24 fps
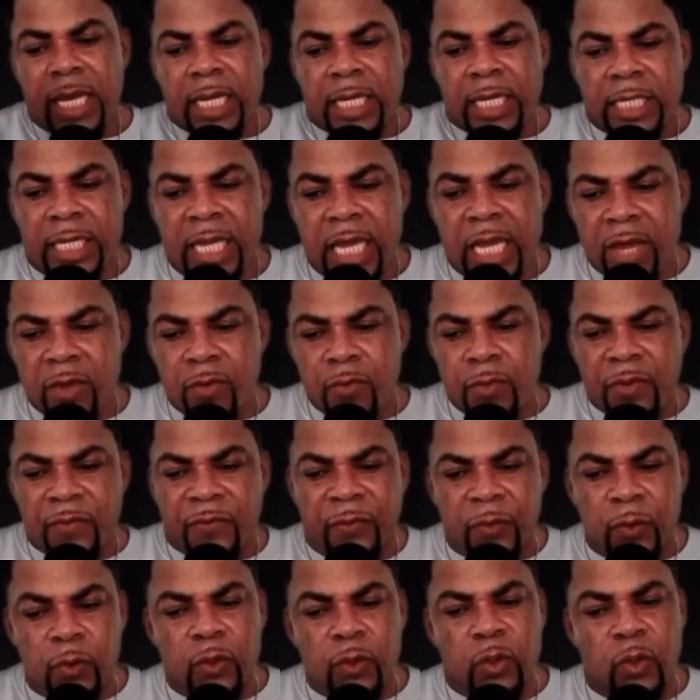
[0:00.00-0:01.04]
They
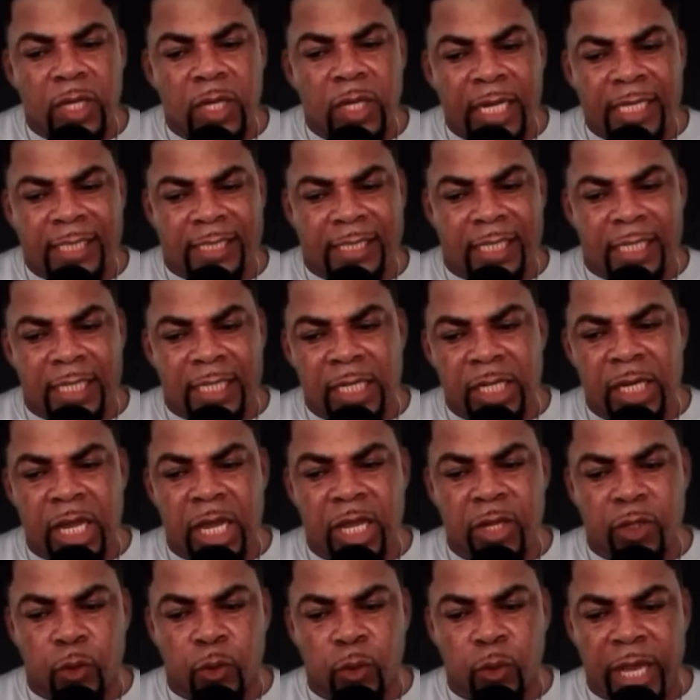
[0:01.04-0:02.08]
refuse to listen. They
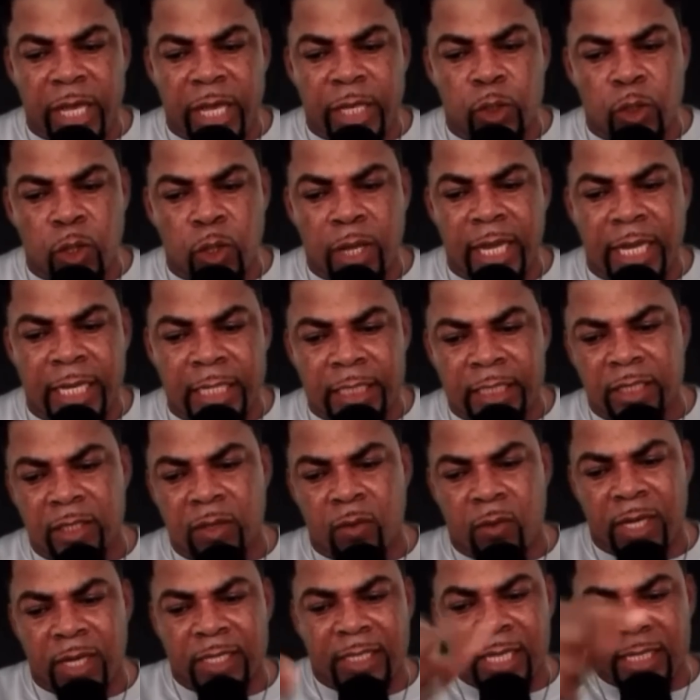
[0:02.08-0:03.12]
should enjoy it.
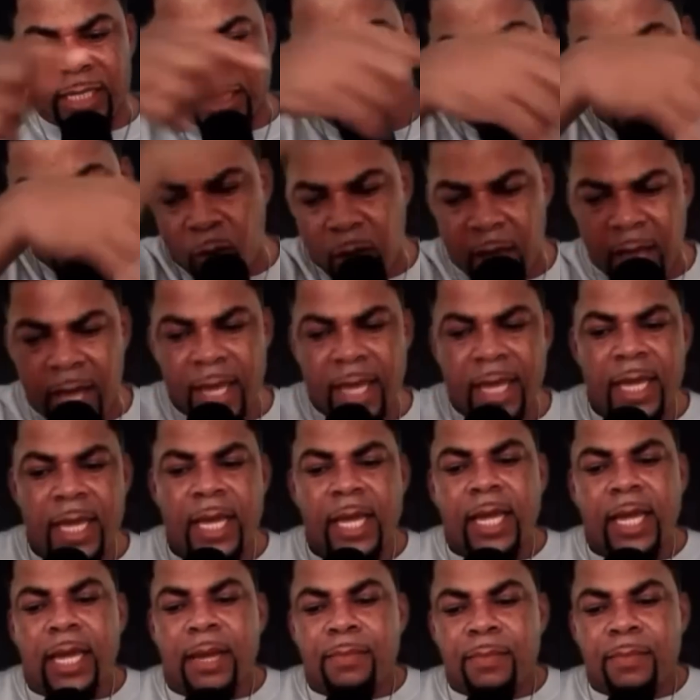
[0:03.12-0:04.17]
Nkwase asem kwa
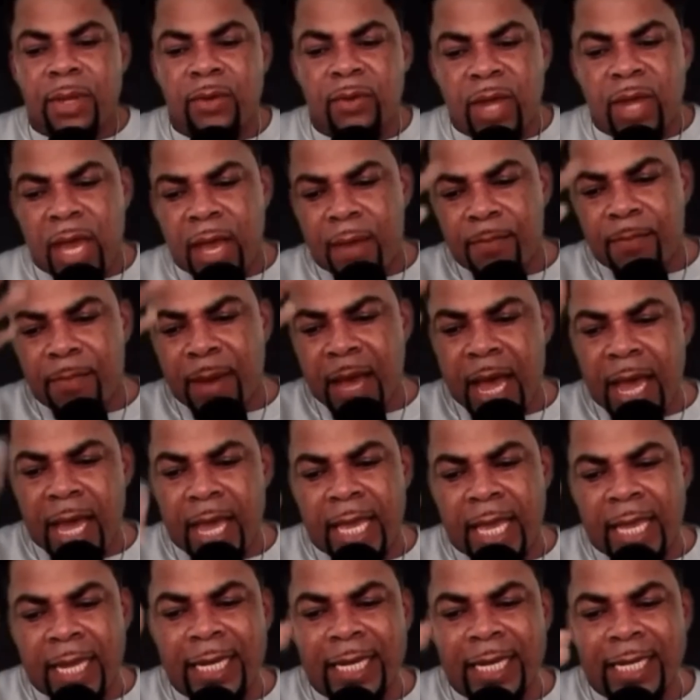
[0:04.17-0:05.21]
menua ba
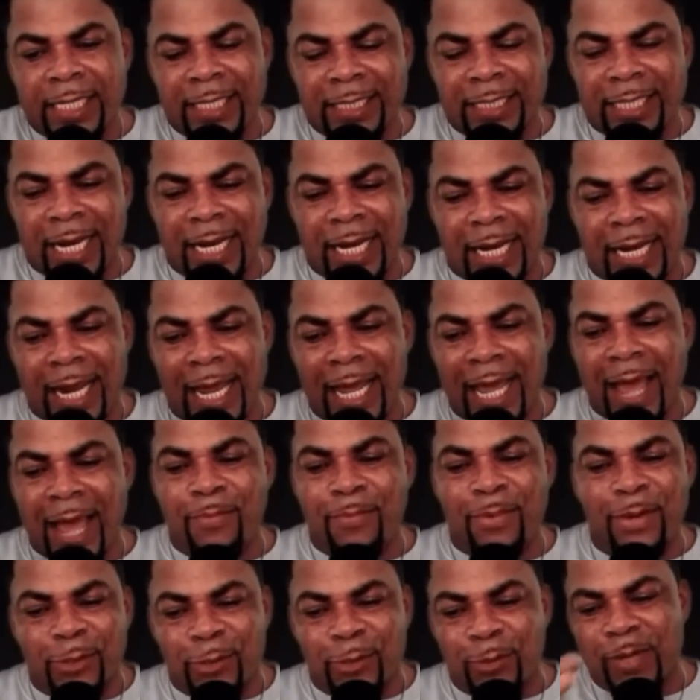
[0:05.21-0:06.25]
Letitia na ya
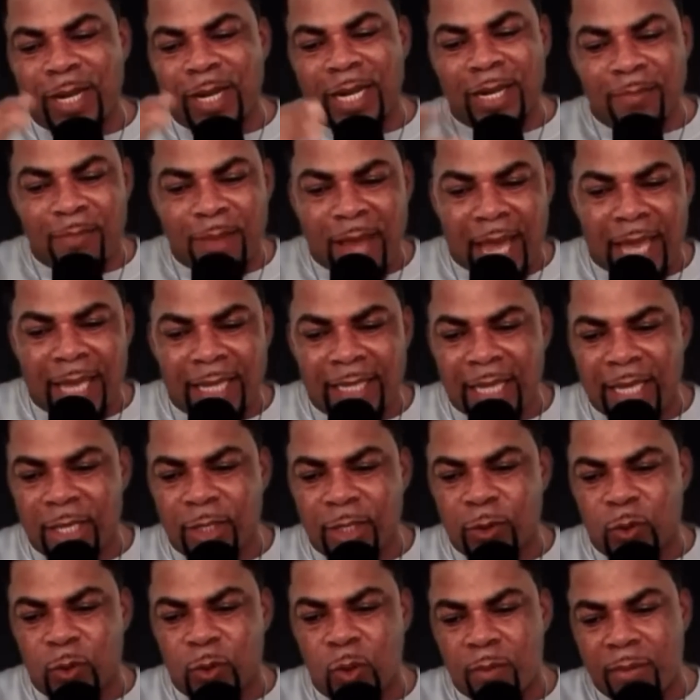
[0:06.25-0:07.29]
pia twum na de ba. Thank
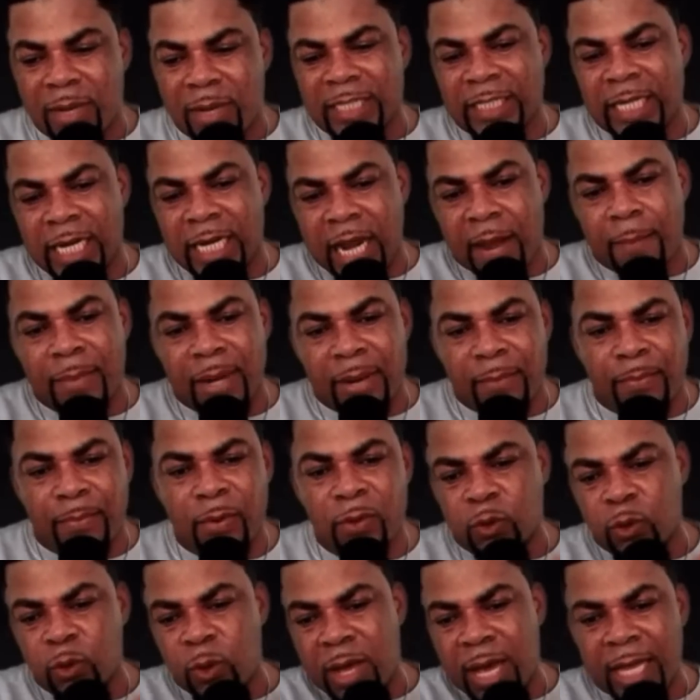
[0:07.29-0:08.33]
you so much Nana
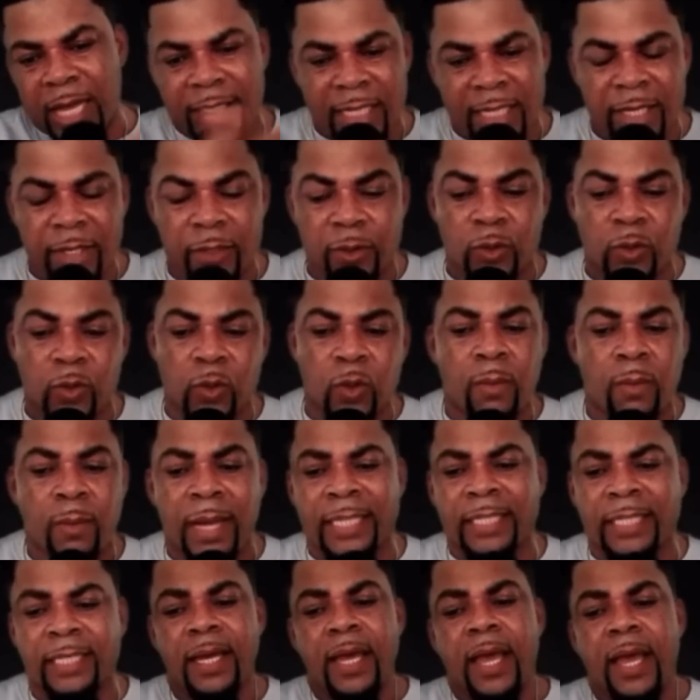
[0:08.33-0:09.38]
Brempons wa thank you so
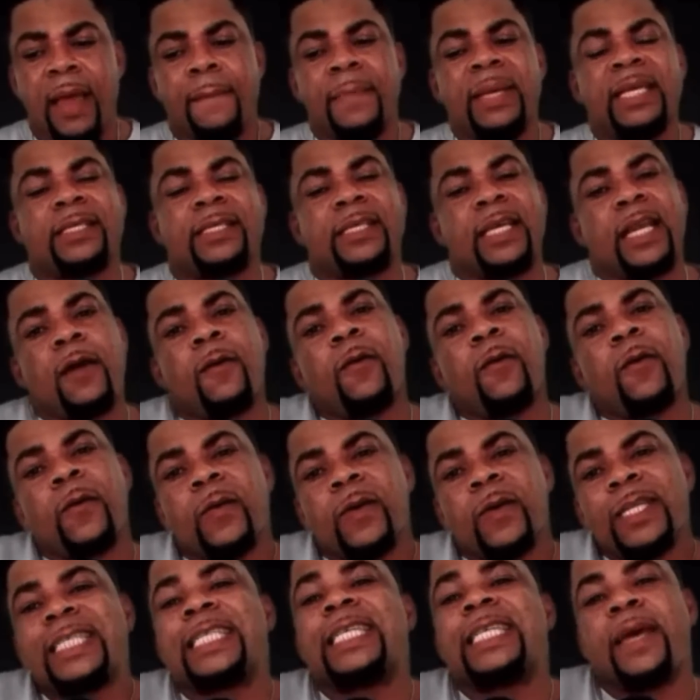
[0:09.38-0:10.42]
much mesrew
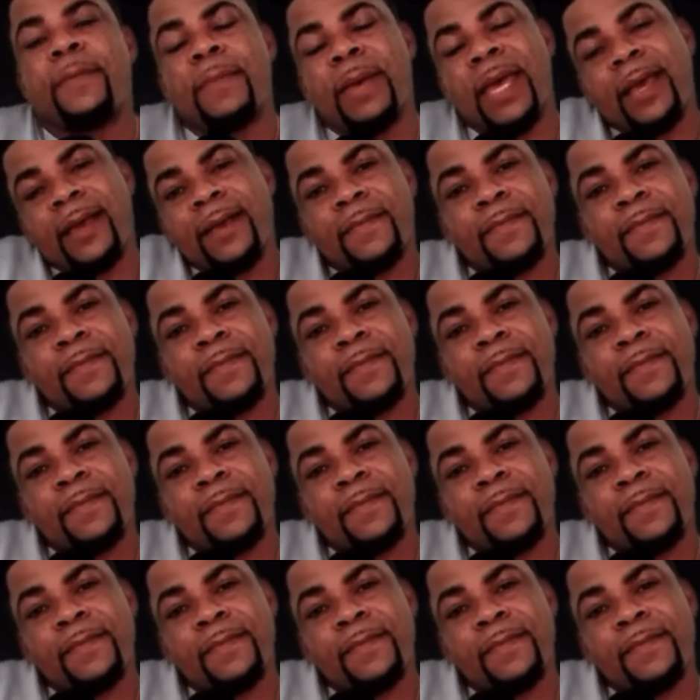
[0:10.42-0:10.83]
tie me